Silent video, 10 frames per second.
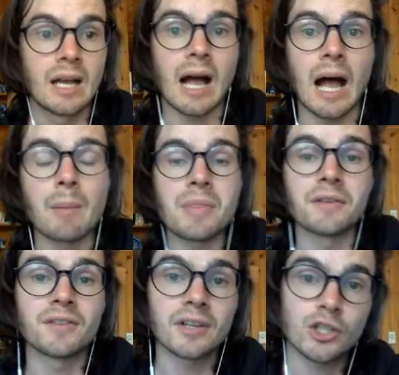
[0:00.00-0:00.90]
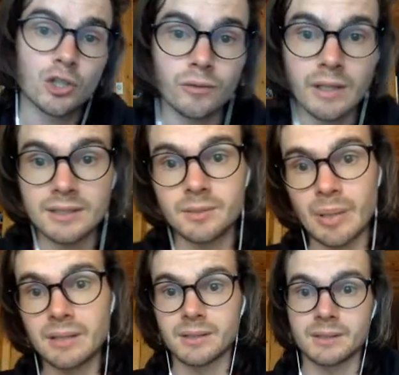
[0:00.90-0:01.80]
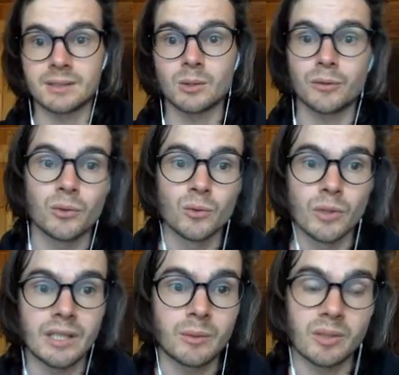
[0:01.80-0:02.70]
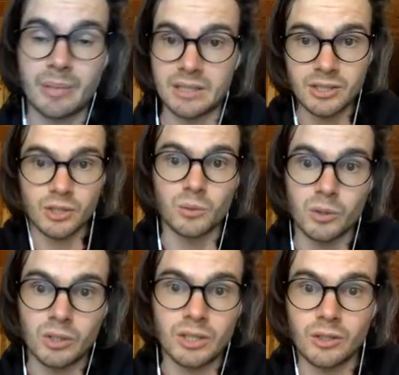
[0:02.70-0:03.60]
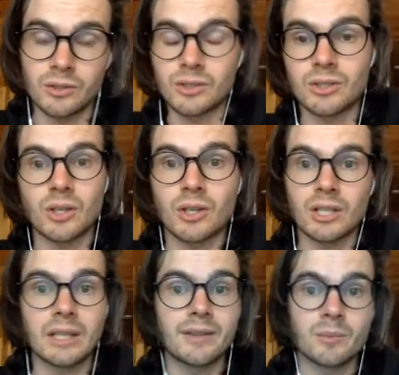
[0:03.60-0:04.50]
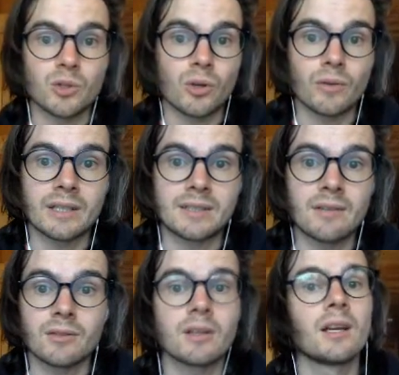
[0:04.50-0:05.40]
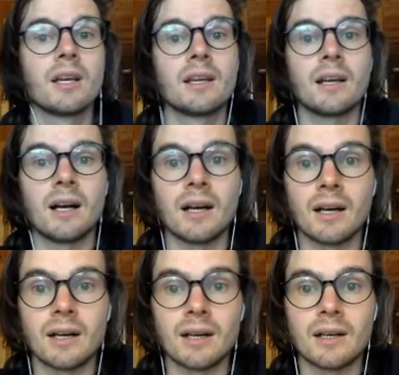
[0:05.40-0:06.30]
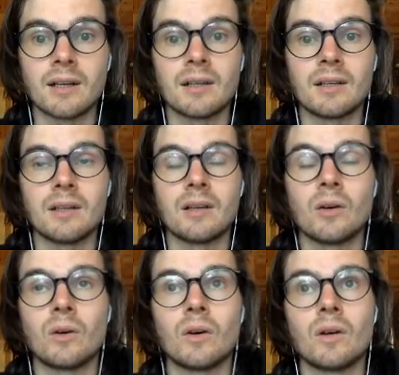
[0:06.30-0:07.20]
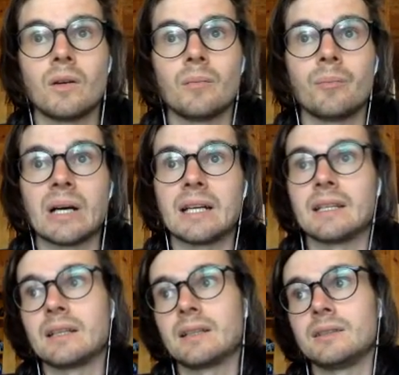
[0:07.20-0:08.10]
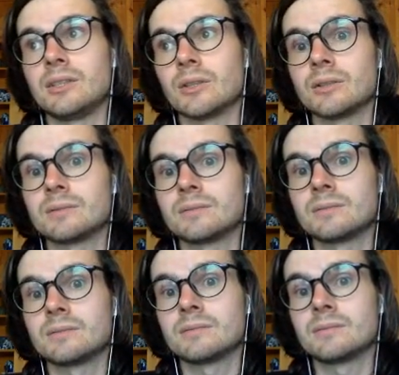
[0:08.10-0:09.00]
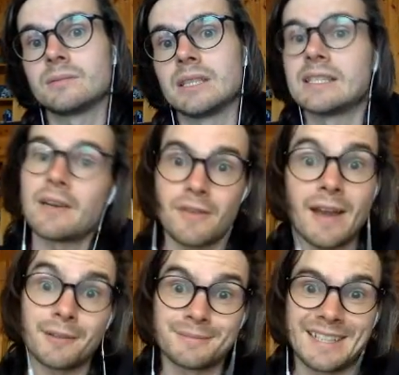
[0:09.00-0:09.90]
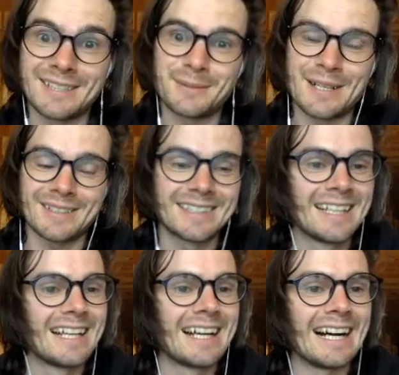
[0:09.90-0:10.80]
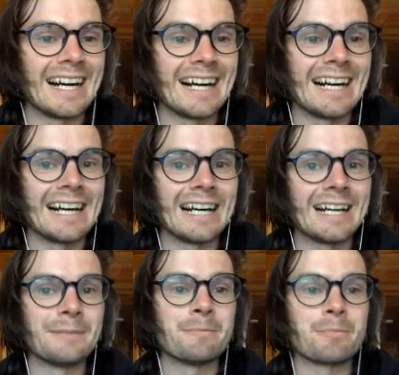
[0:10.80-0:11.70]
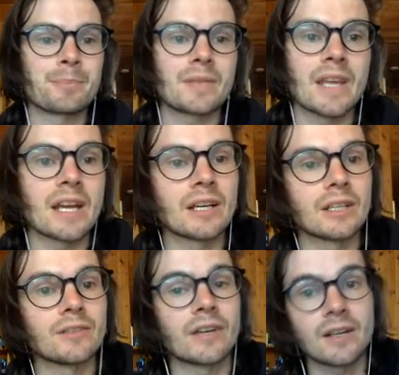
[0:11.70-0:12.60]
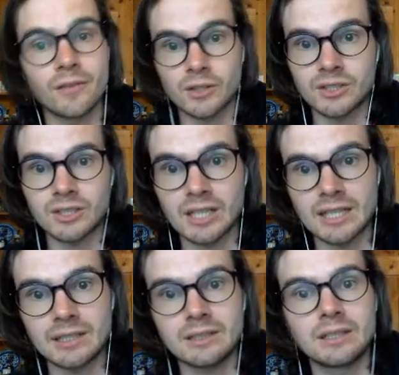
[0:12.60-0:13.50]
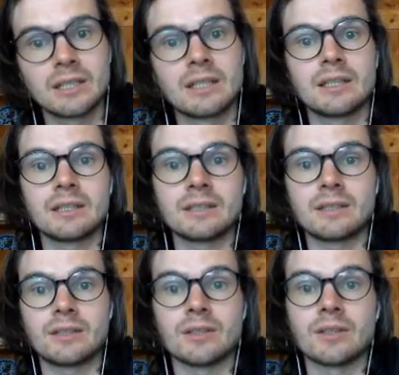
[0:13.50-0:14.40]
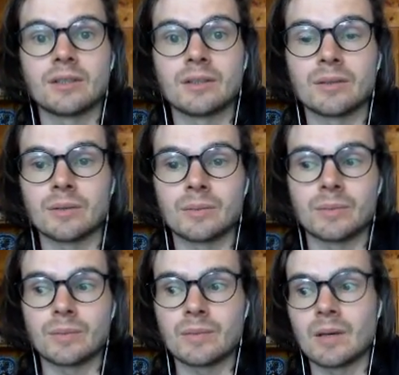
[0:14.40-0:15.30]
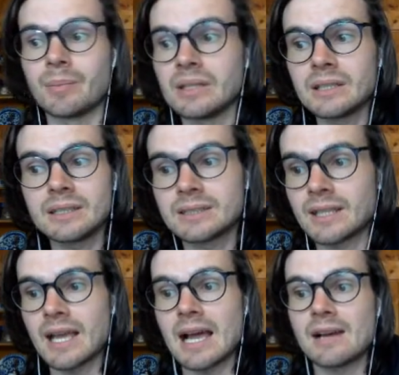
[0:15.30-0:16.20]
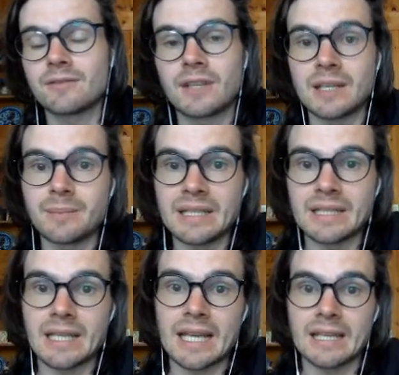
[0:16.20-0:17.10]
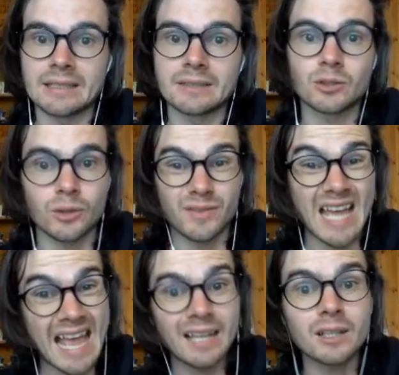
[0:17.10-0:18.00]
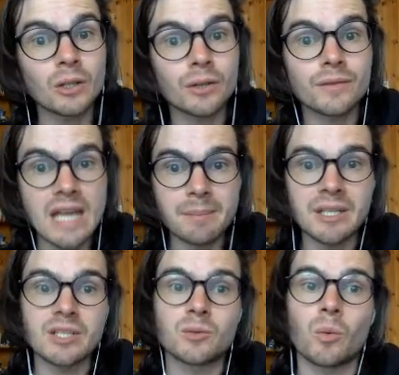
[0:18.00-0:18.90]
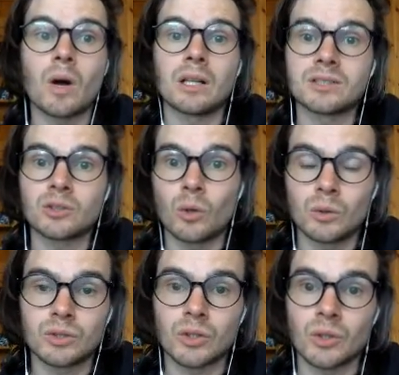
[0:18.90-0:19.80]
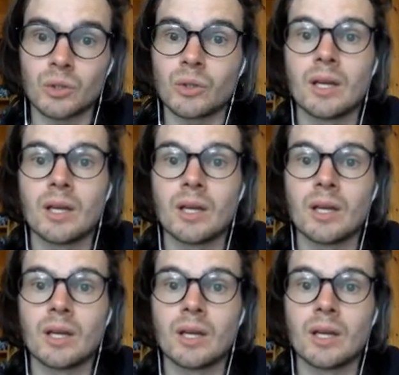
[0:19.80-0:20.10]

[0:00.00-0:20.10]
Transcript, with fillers: Um, they're very short rest dependent. So if you really want to punish a warlock, you're just not going to let them short rest ever. Uh, but you know, is that fair as well? Um, they're very versatile. The abilities that they have can mean that they can sort of tank a lot of damage whilst also